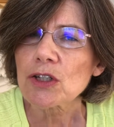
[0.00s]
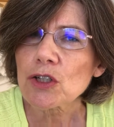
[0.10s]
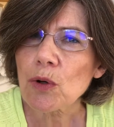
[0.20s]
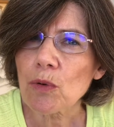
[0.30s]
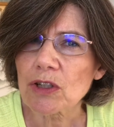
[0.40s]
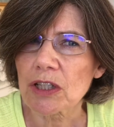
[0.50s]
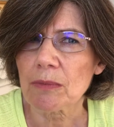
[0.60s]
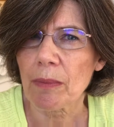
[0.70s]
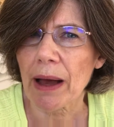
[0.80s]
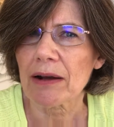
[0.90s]
talk to
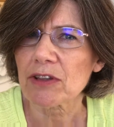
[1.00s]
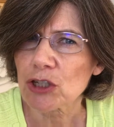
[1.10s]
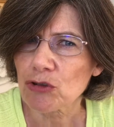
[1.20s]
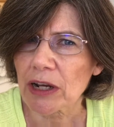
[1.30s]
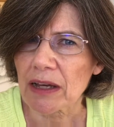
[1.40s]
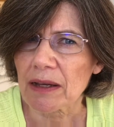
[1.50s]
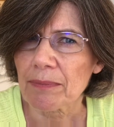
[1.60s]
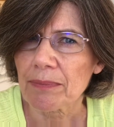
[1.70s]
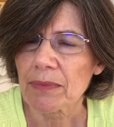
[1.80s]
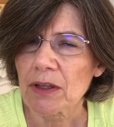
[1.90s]
them about the trigger.
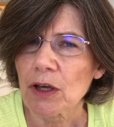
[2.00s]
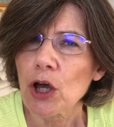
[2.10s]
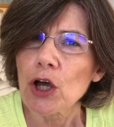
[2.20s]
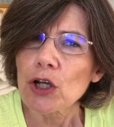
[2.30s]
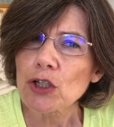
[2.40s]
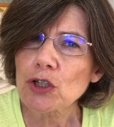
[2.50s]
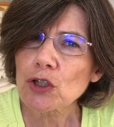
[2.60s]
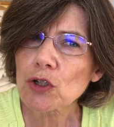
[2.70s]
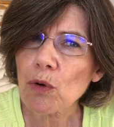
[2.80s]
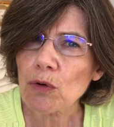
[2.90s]

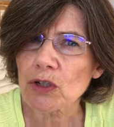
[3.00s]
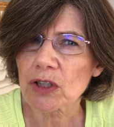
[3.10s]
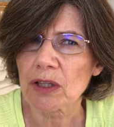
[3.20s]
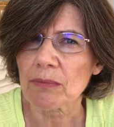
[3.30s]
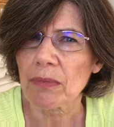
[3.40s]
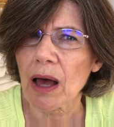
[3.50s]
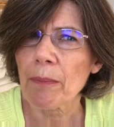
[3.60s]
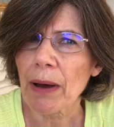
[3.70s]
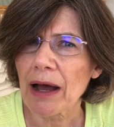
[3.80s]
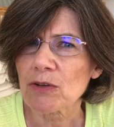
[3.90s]
Talk to them
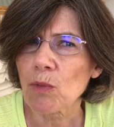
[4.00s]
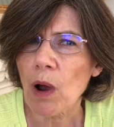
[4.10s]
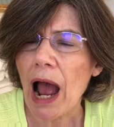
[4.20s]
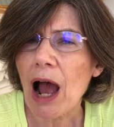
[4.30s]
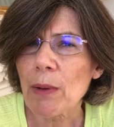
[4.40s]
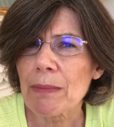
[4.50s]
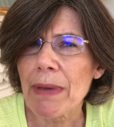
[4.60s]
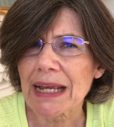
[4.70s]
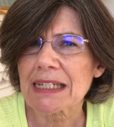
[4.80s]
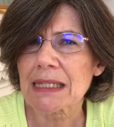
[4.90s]
about how it
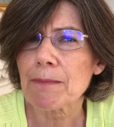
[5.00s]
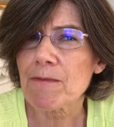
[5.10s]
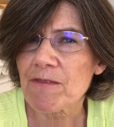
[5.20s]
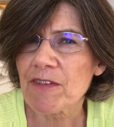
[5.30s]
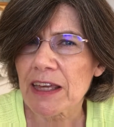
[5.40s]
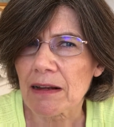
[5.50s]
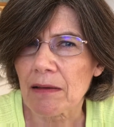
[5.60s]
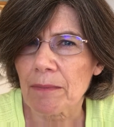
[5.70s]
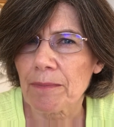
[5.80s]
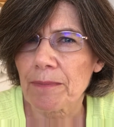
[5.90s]
makes them
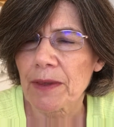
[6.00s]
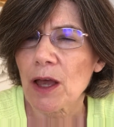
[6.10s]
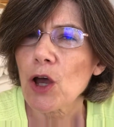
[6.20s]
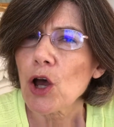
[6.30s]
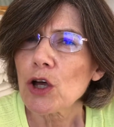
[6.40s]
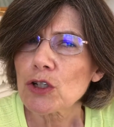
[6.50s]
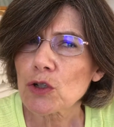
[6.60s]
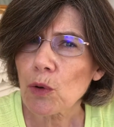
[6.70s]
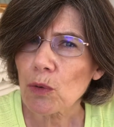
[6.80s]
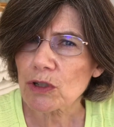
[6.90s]
feel.
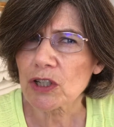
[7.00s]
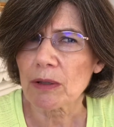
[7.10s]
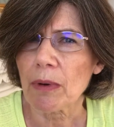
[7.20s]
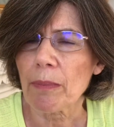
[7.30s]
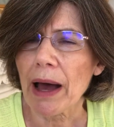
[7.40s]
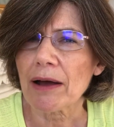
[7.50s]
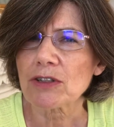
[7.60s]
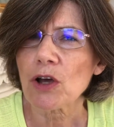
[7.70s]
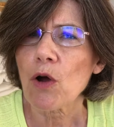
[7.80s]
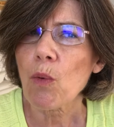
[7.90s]
Talk to them
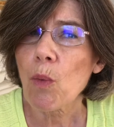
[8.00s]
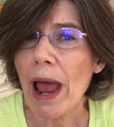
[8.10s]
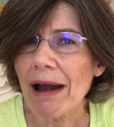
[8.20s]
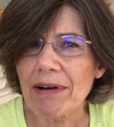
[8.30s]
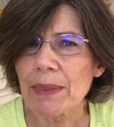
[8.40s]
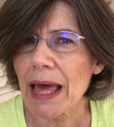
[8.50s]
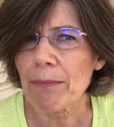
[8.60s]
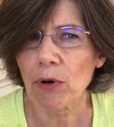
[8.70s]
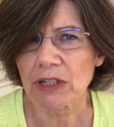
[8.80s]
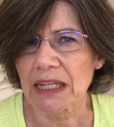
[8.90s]
about where in their
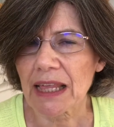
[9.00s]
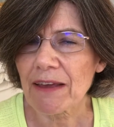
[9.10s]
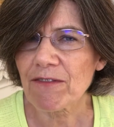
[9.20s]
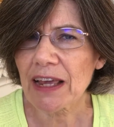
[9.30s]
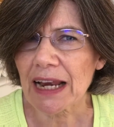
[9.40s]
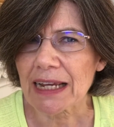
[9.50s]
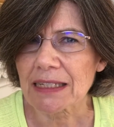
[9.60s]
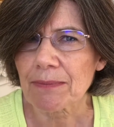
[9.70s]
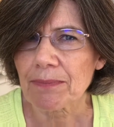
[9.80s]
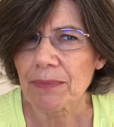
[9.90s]
body they feel
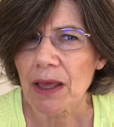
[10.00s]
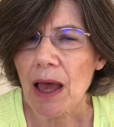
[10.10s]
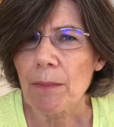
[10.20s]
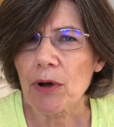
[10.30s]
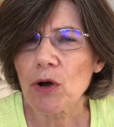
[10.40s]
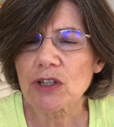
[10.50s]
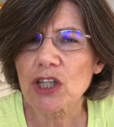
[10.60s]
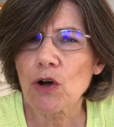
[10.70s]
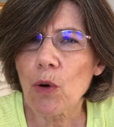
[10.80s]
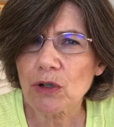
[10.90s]
it. Because
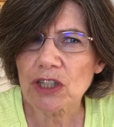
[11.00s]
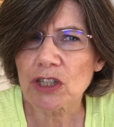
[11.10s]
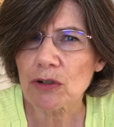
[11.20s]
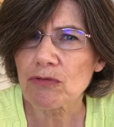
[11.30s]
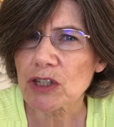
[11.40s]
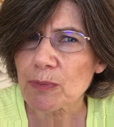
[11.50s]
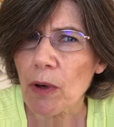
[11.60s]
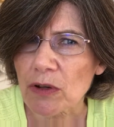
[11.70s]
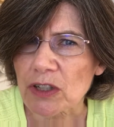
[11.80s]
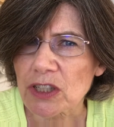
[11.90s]
the cortisol
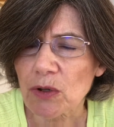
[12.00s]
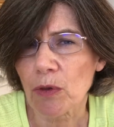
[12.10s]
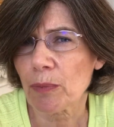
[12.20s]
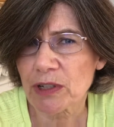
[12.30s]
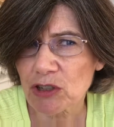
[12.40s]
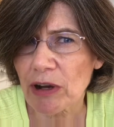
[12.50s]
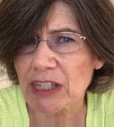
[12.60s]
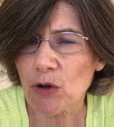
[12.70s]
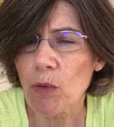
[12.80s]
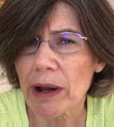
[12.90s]
response, or the
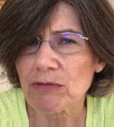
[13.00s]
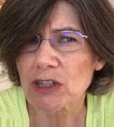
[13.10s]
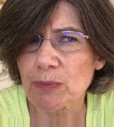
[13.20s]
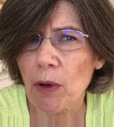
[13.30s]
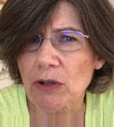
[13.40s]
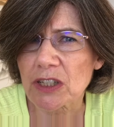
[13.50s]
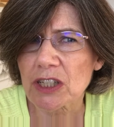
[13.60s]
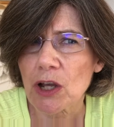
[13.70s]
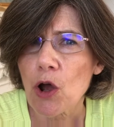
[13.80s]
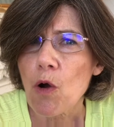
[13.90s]
stress hormone
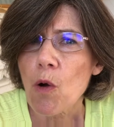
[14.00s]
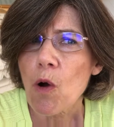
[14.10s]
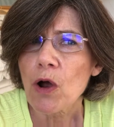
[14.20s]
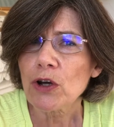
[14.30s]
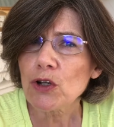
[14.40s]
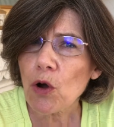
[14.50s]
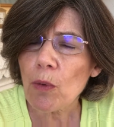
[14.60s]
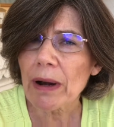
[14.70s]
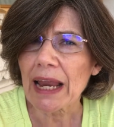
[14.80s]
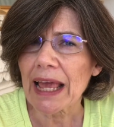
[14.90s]
response,
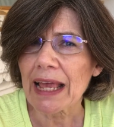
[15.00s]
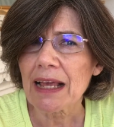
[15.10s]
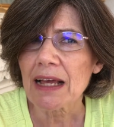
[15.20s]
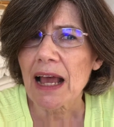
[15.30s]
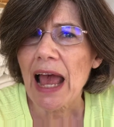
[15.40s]
normally